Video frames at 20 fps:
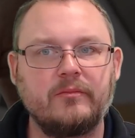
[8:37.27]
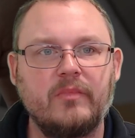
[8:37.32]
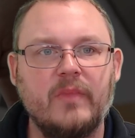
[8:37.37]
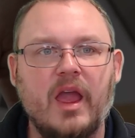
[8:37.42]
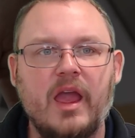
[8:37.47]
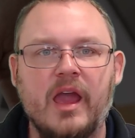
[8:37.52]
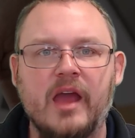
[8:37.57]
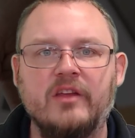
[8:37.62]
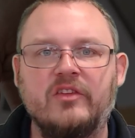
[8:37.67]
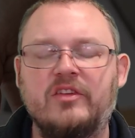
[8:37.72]

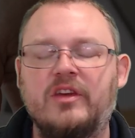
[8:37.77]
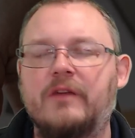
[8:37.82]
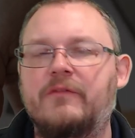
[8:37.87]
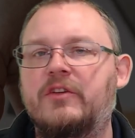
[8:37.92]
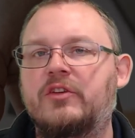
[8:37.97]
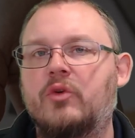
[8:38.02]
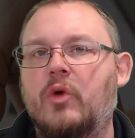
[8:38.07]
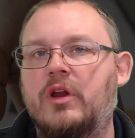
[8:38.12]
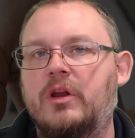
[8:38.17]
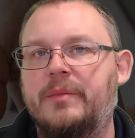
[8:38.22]
and see if it's
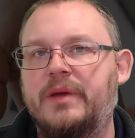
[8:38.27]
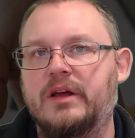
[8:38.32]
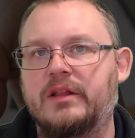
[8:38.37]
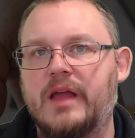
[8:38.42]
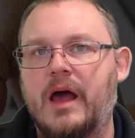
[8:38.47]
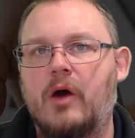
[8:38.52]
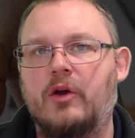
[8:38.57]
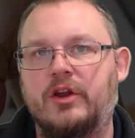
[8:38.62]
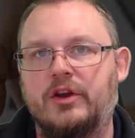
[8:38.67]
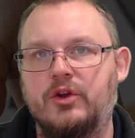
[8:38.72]
going to be
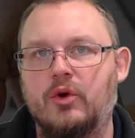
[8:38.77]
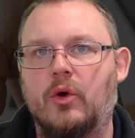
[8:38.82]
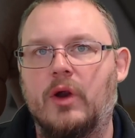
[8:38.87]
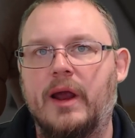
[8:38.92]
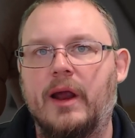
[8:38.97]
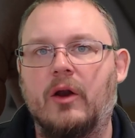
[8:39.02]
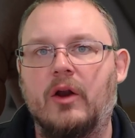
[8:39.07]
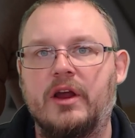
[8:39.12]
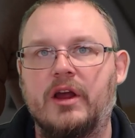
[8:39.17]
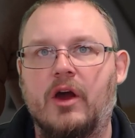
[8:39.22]
allowed in your
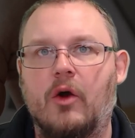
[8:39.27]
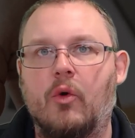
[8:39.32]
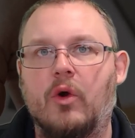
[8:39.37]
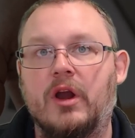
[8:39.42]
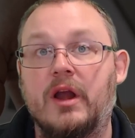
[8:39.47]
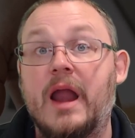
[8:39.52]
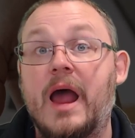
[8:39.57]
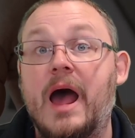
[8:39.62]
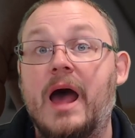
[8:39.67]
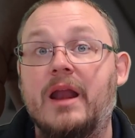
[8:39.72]
area or
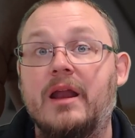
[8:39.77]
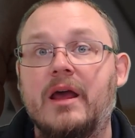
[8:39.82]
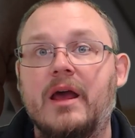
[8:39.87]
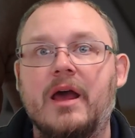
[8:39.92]
not,